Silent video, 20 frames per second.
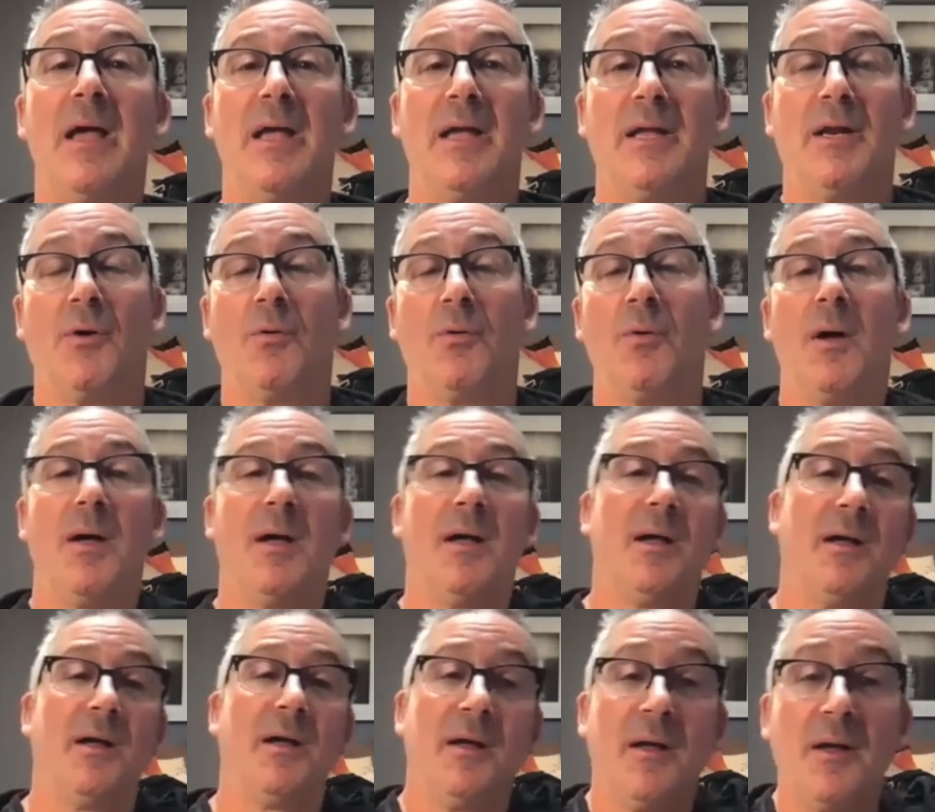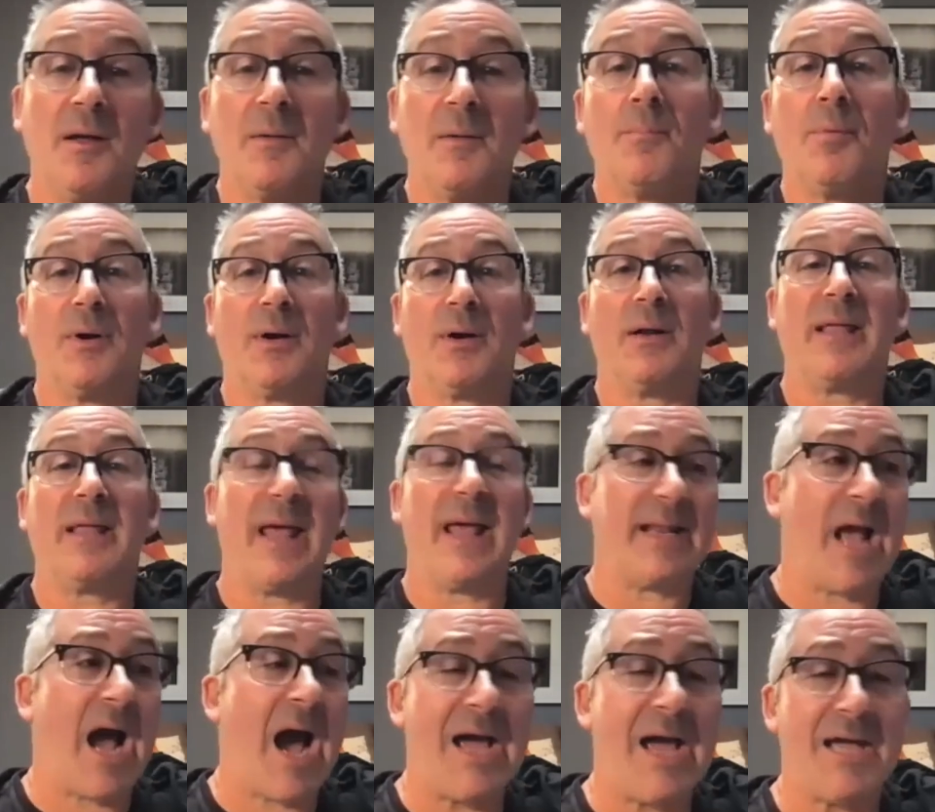You know,
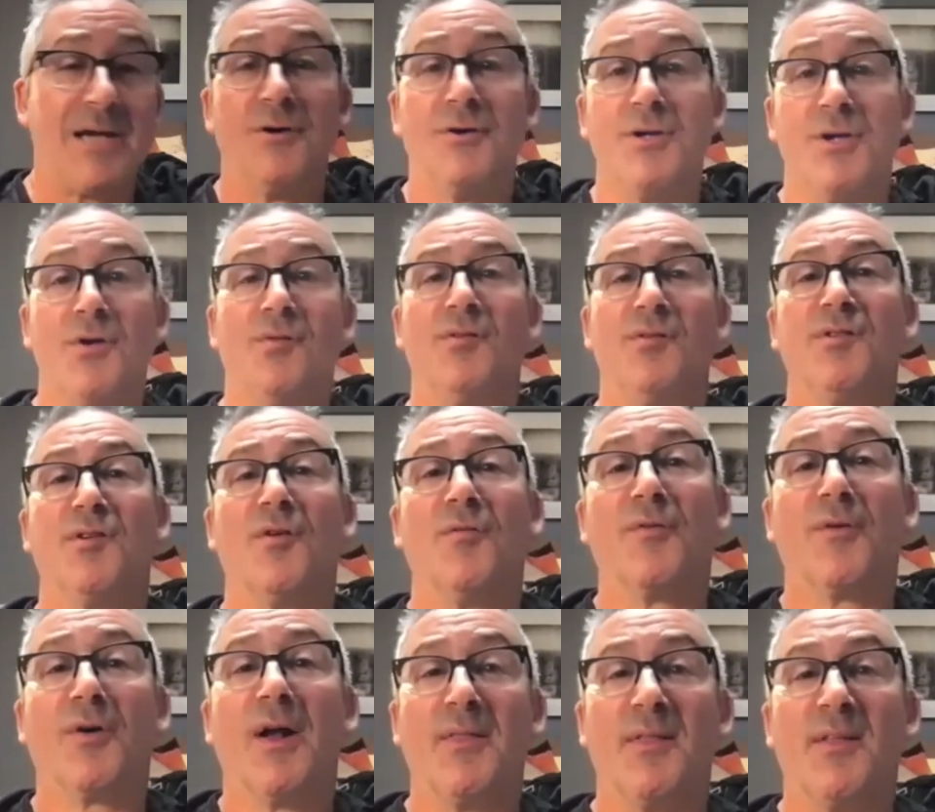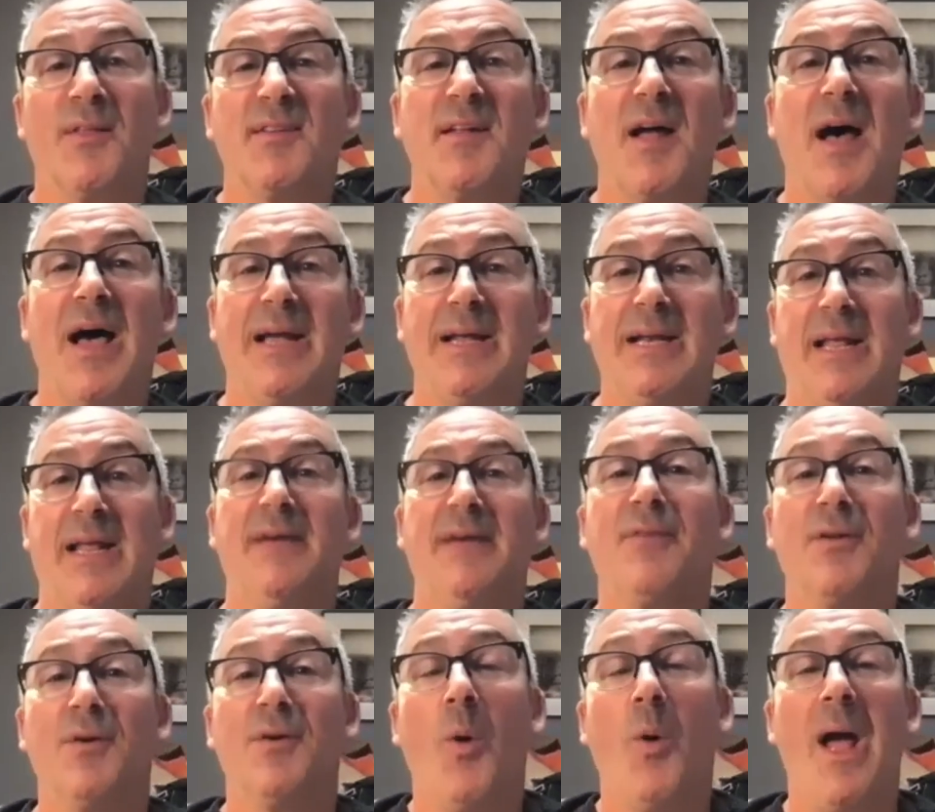getting IOUs over on the side
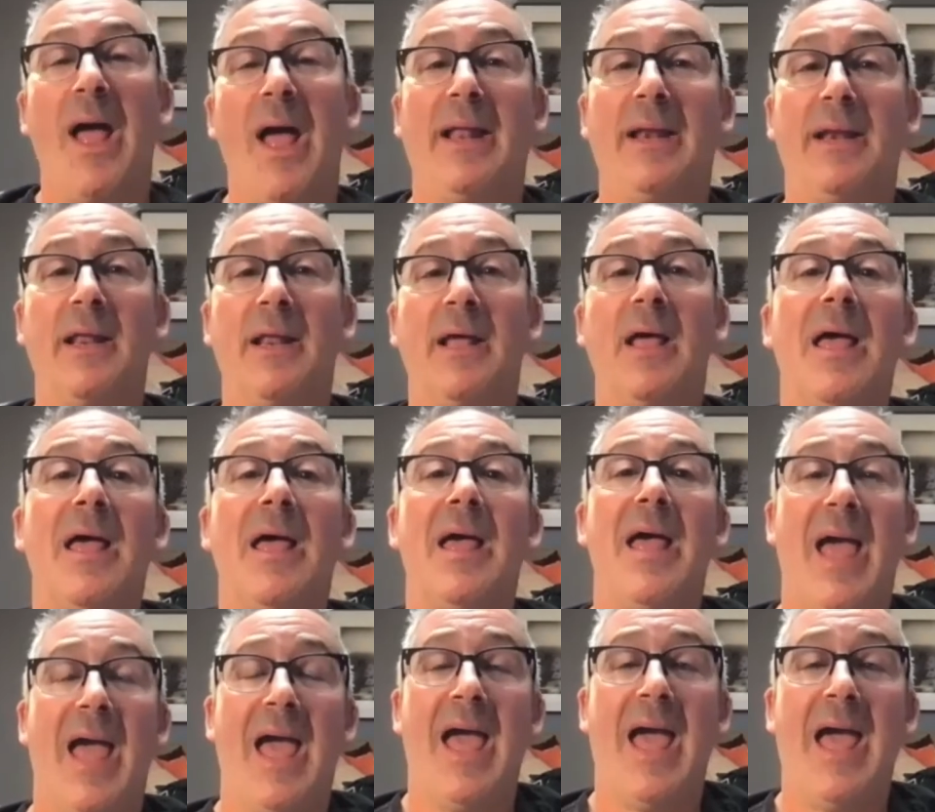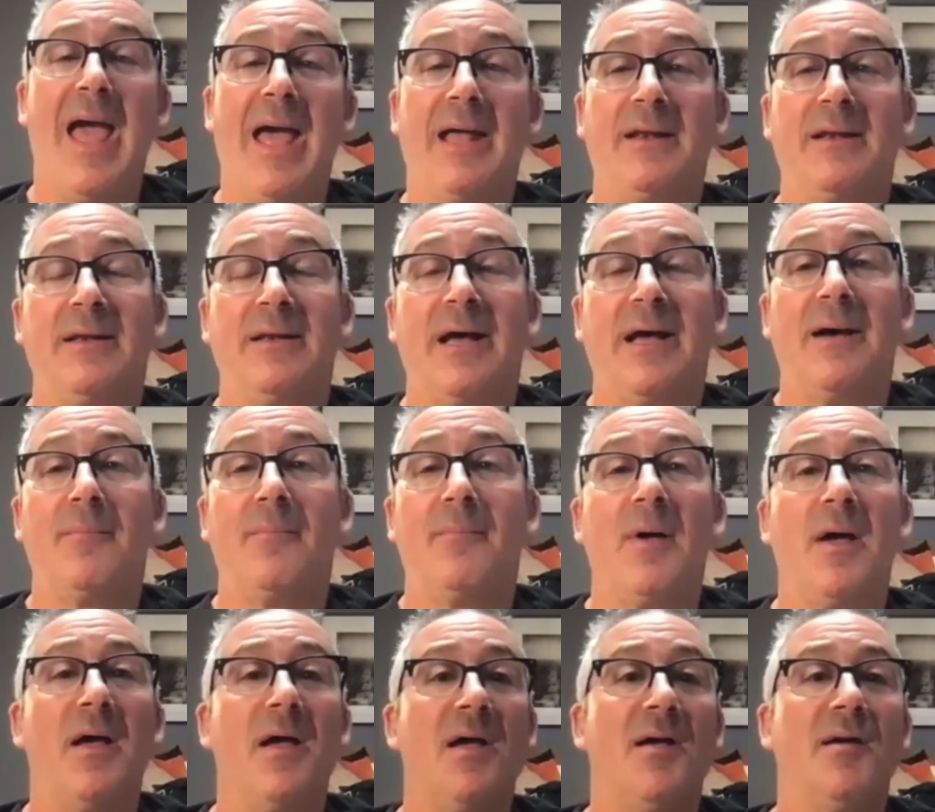if and when, and
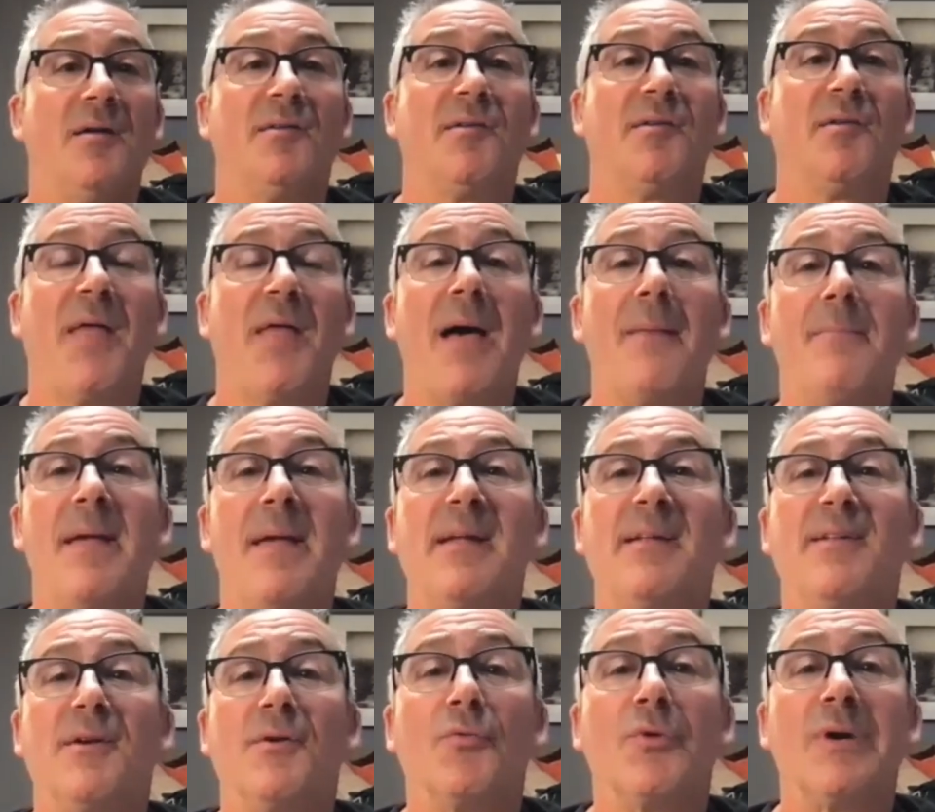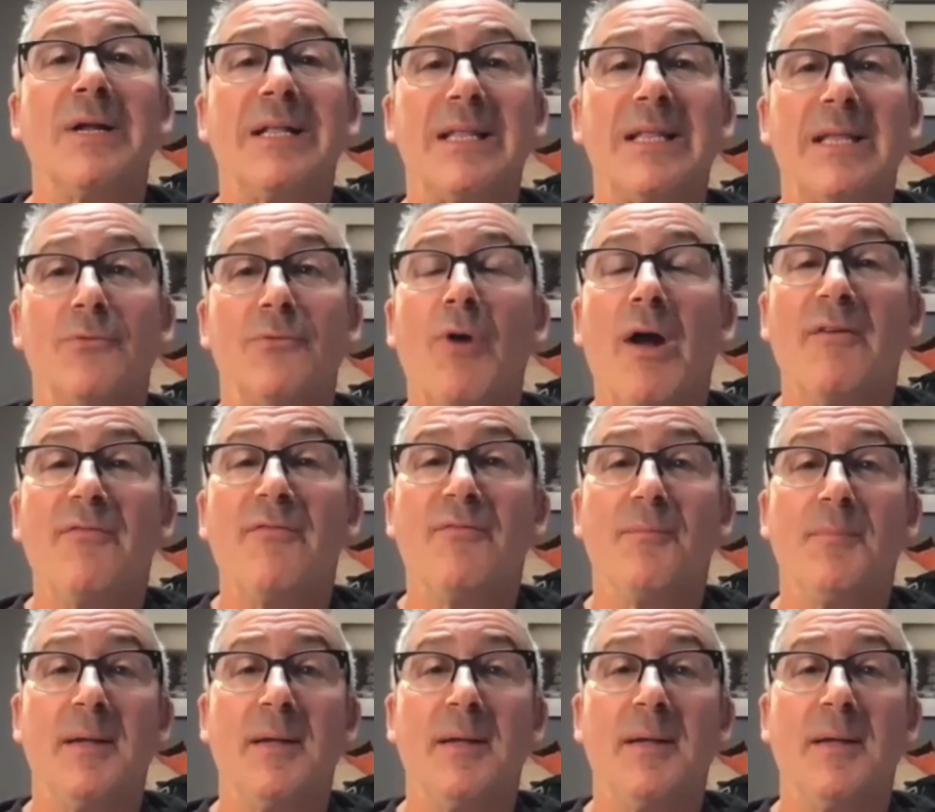so that makes it really rough.